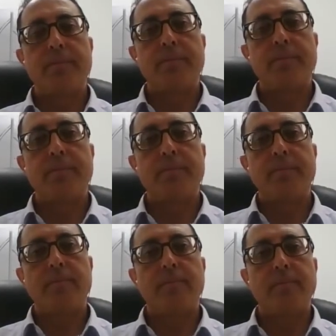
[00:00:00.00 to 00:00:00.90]

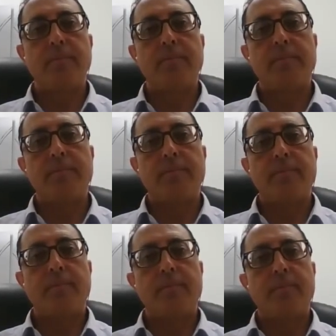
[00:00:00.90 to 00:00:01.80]

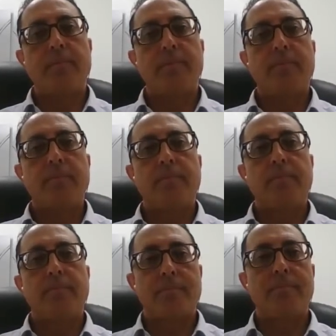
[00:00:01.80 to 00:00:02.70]

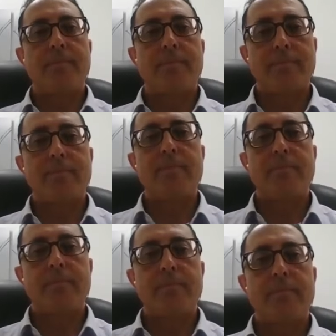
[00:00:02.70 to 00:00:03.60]

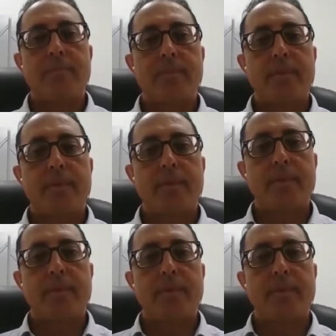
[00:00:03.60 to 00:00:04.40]
(silent)